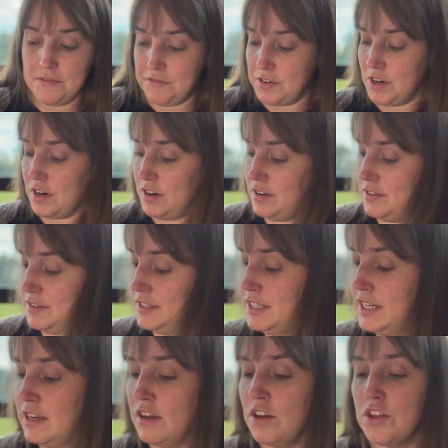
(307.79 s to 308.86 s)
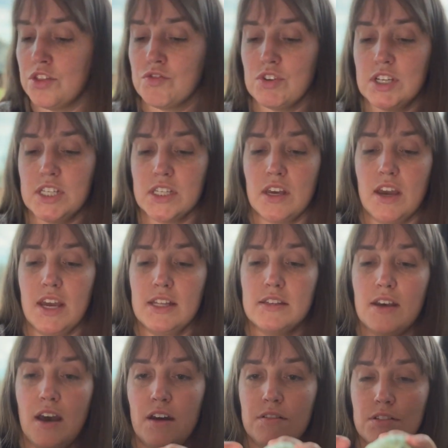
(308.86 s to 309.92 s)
for 3 skeins out